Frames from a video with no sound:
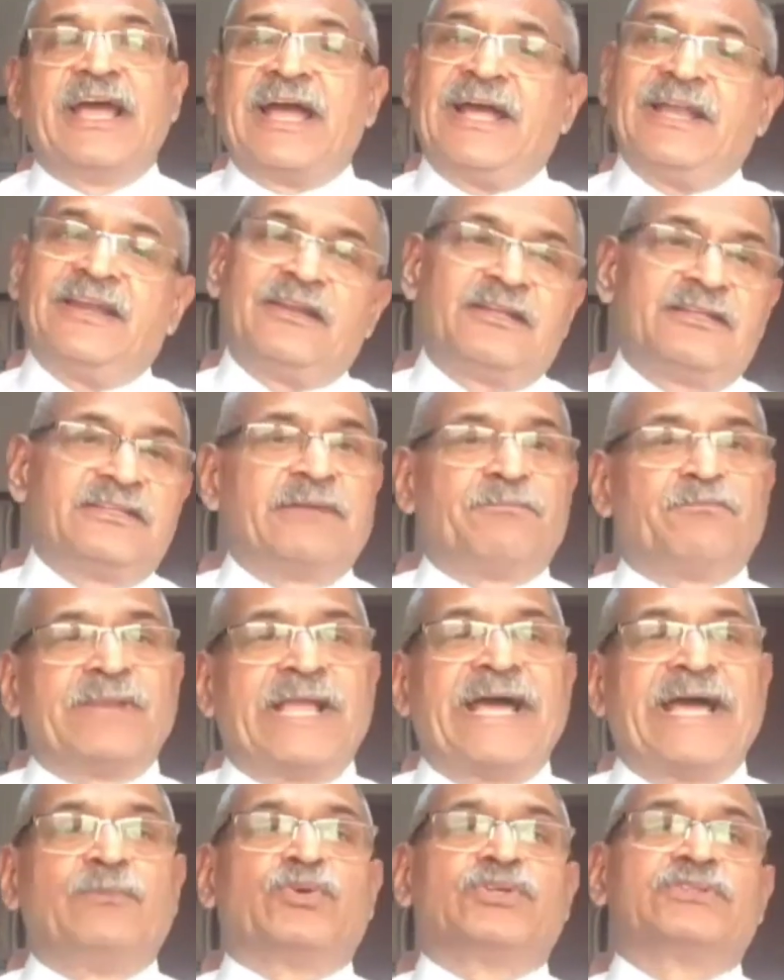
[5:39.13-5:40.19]
And the
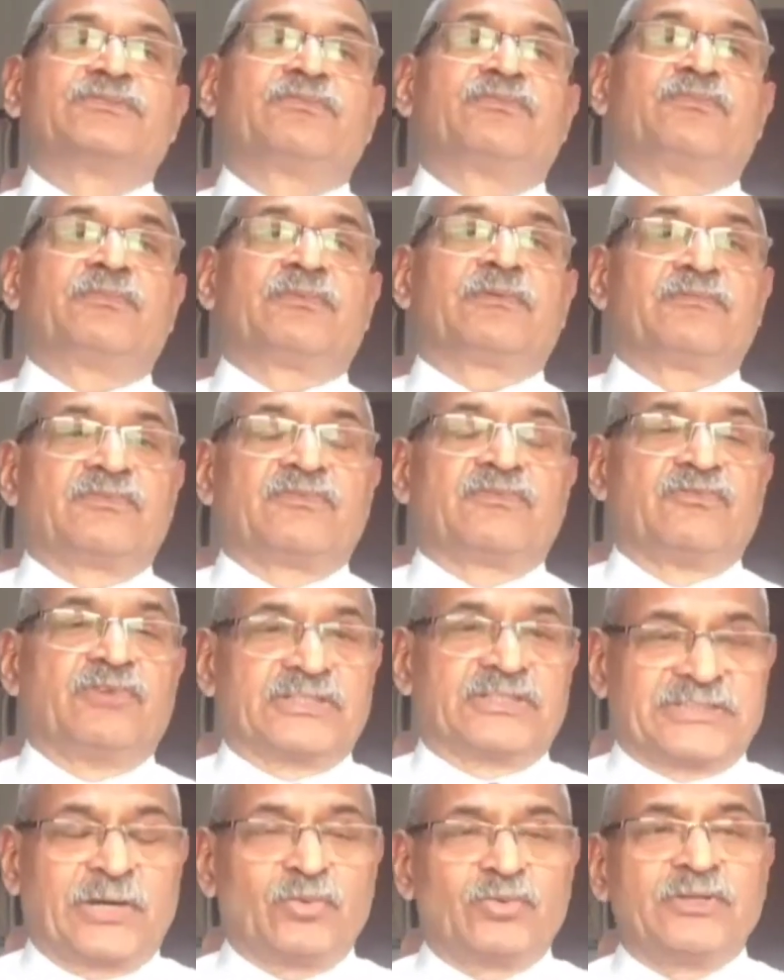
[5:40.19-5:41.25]
plan was
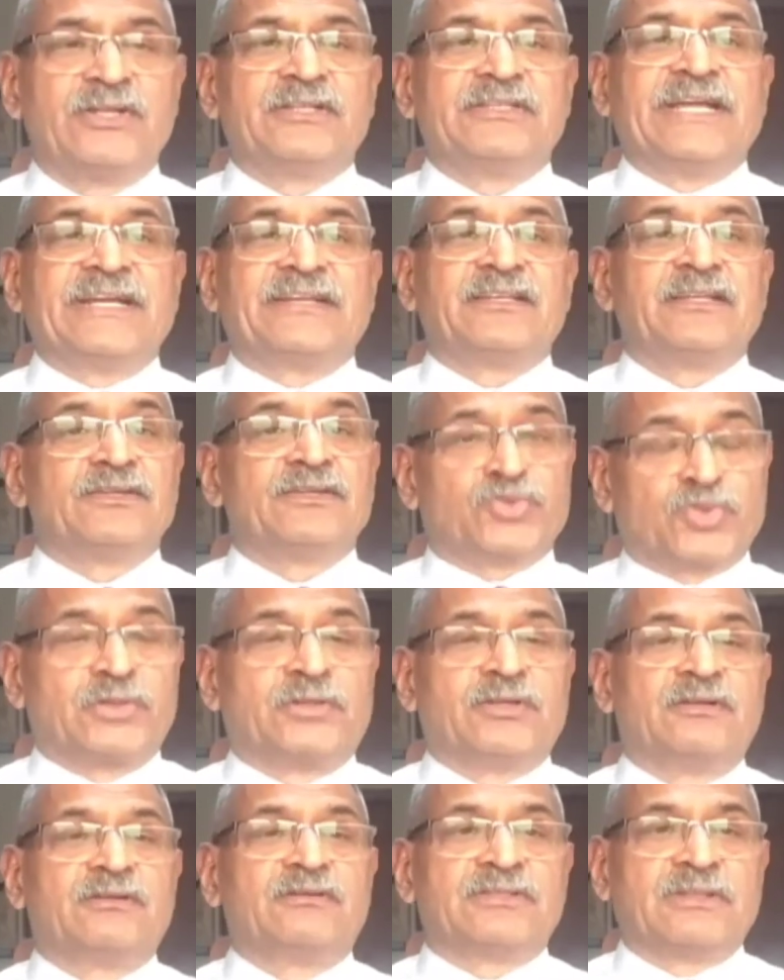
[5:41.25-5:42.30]
worked out that should
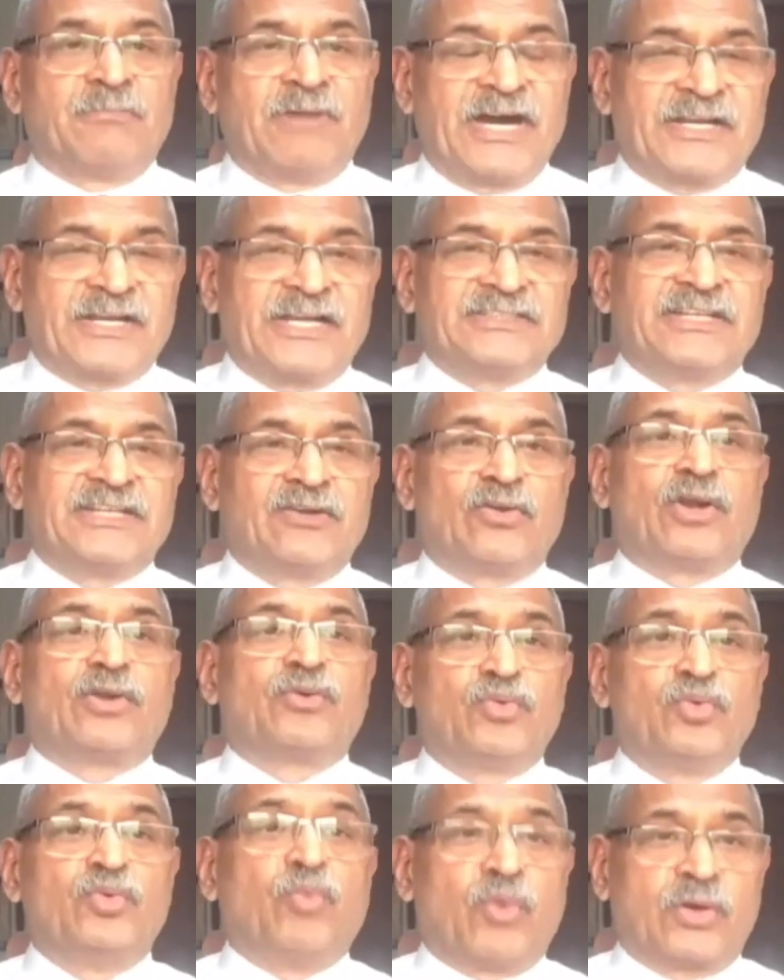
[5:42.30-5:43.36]
the Maharaja not
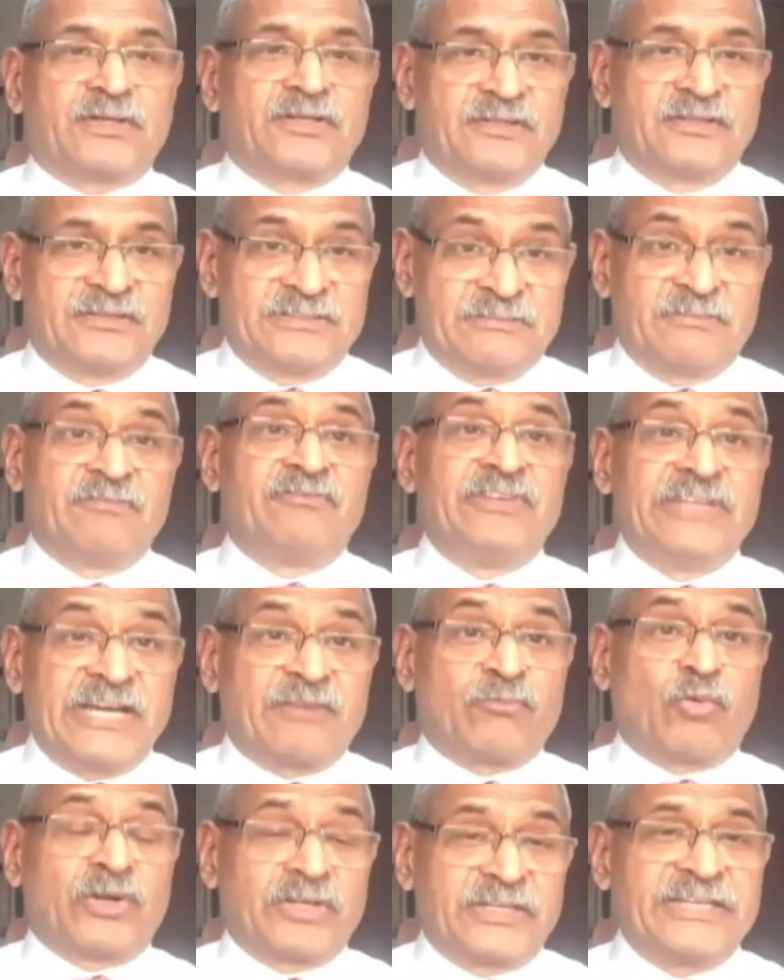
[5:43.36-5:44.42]
do what we are
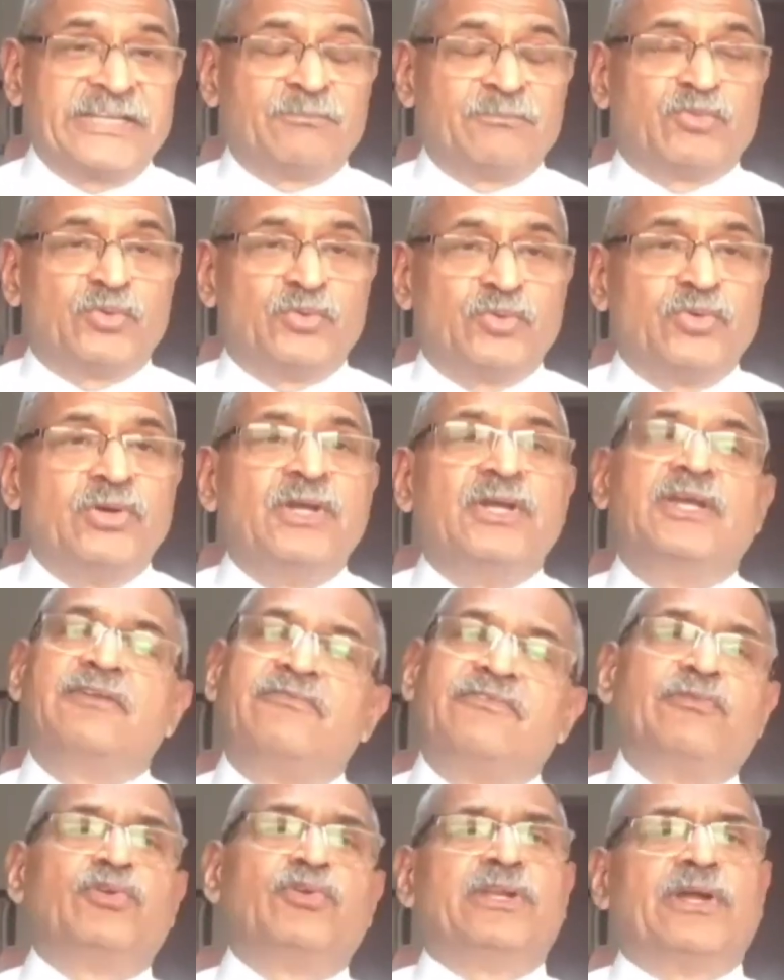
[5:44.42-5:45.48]
wanting him to do,
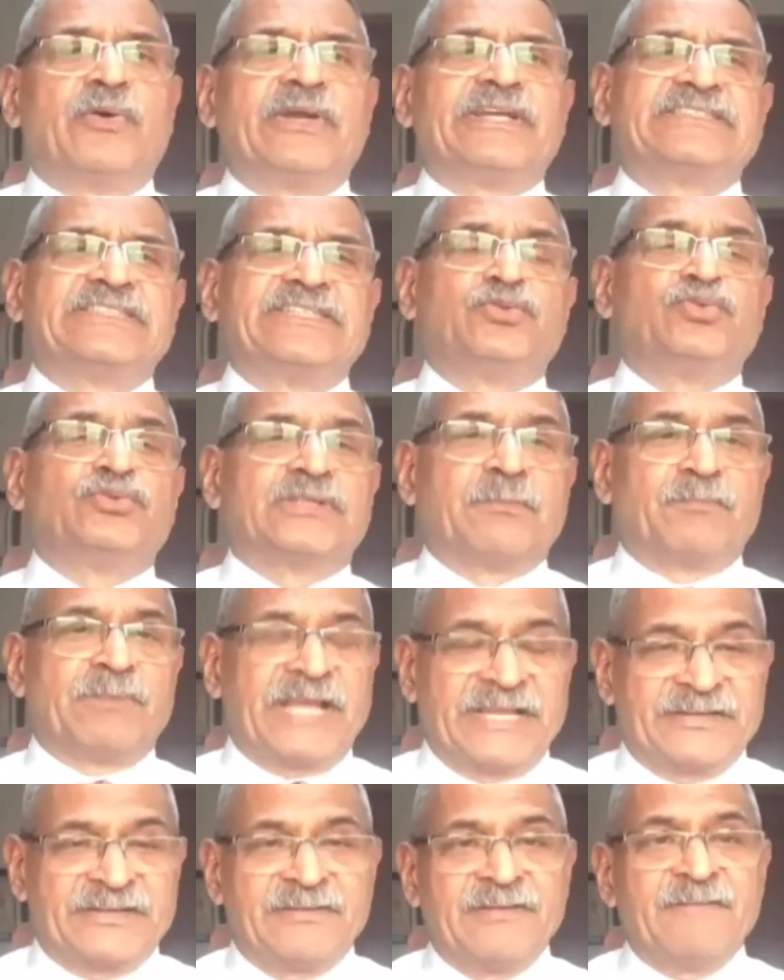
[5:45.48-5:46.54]
we would now execute a
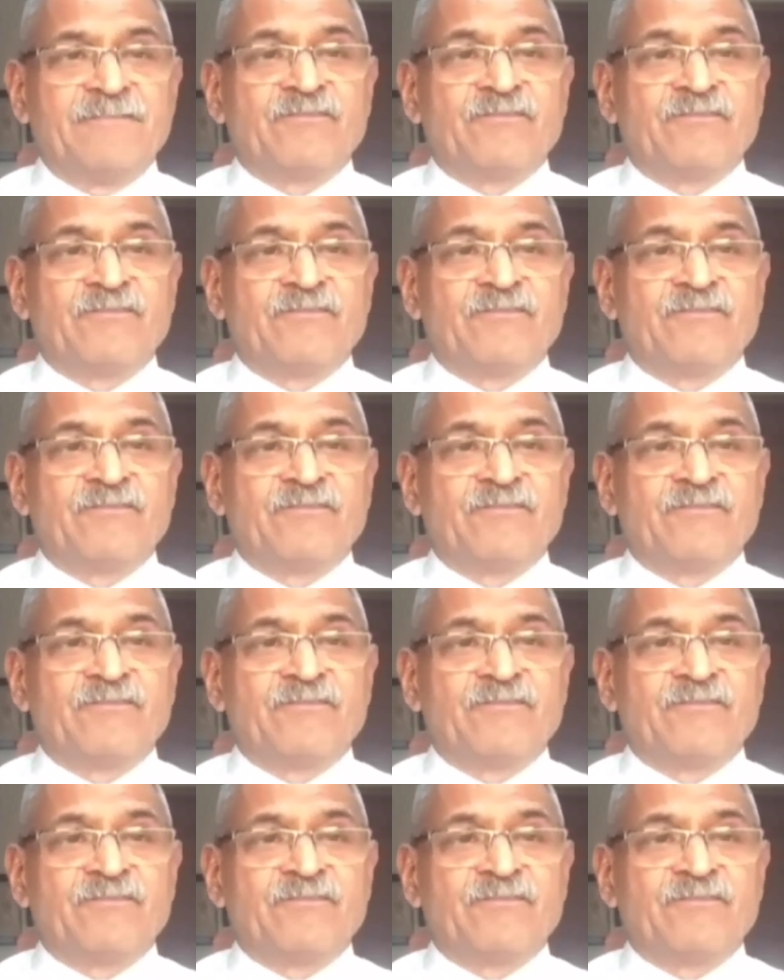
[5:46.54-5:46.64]
plan.